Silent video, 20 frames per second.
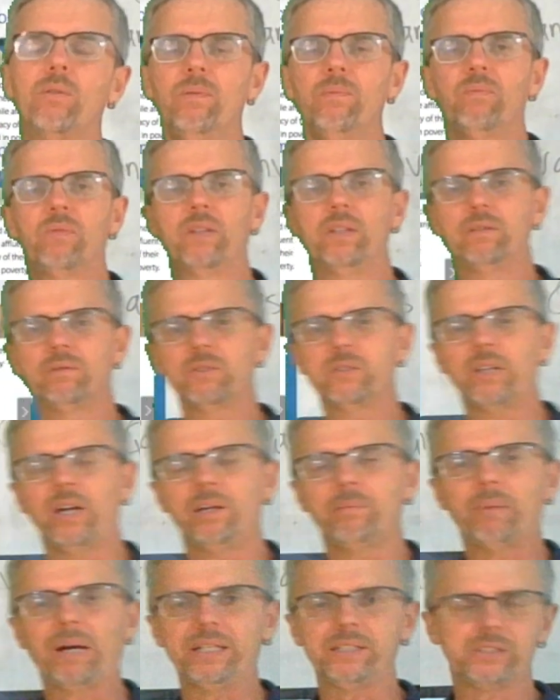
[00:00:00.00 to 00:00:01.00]
side by
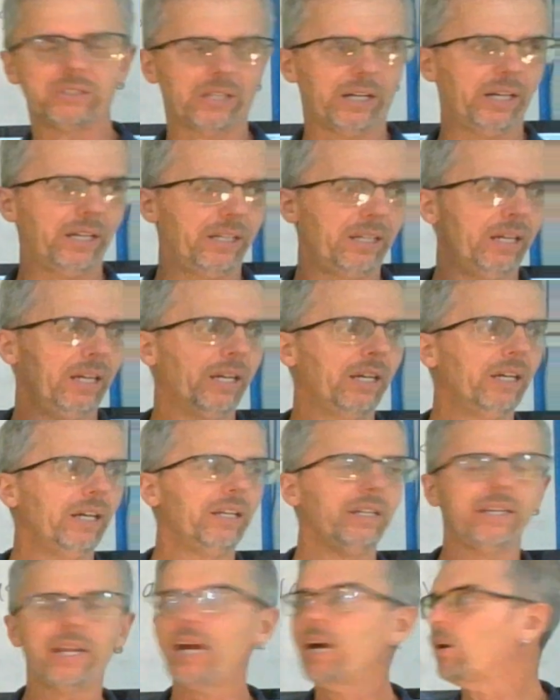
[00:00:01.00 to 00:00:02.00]
side.
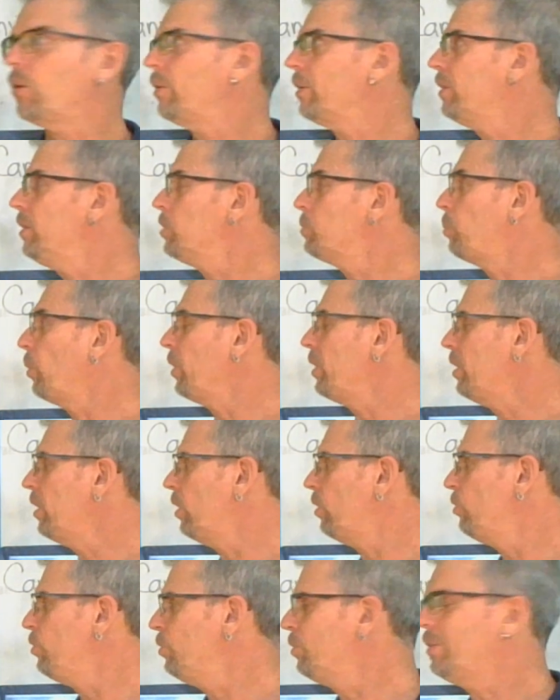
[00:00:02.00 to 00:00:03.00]
Now, at this point here, you
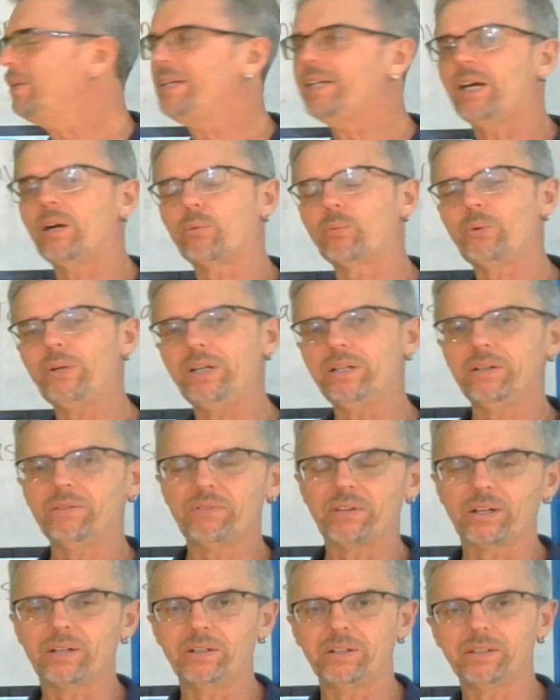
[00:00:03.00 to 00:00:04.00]
can get rid of the
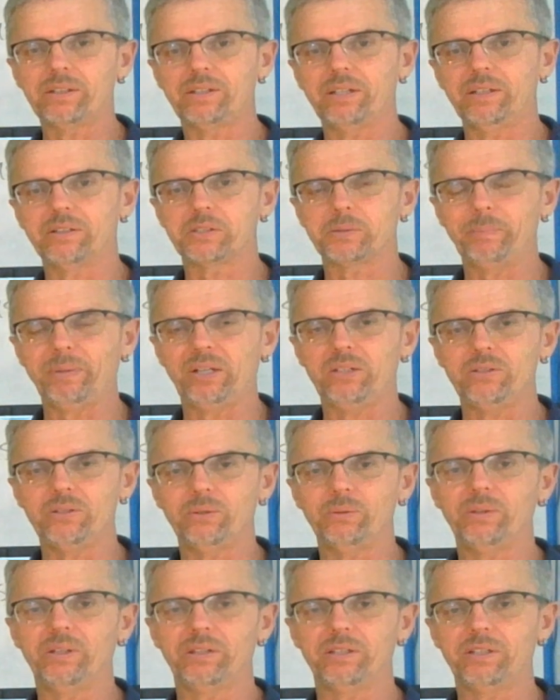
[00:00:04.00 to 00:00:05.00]
contents menu in the
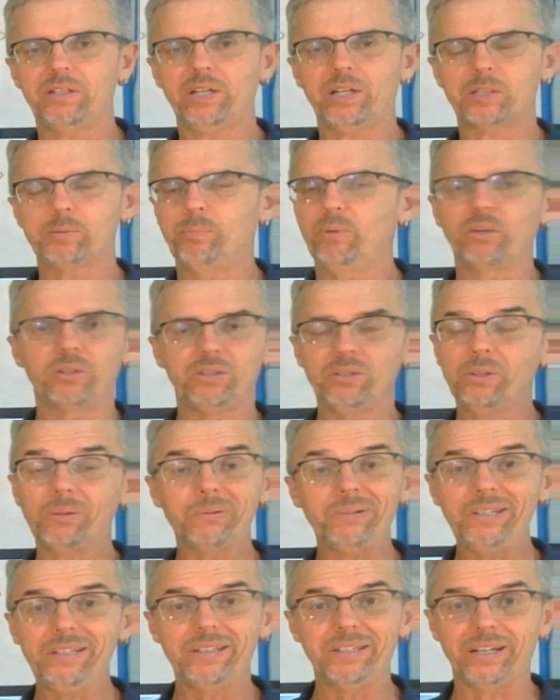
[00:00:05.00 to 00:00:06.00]
textbook. You don't need that
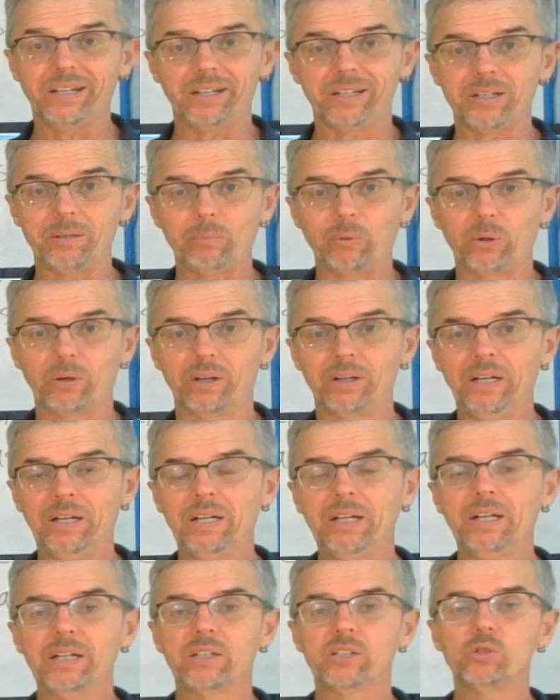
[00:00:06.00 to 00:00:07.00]
anymore because
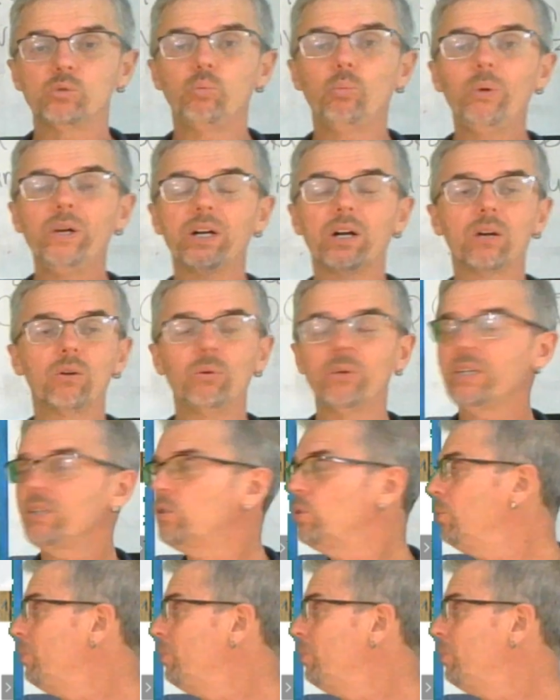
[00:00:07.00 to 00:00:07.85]
we are going to now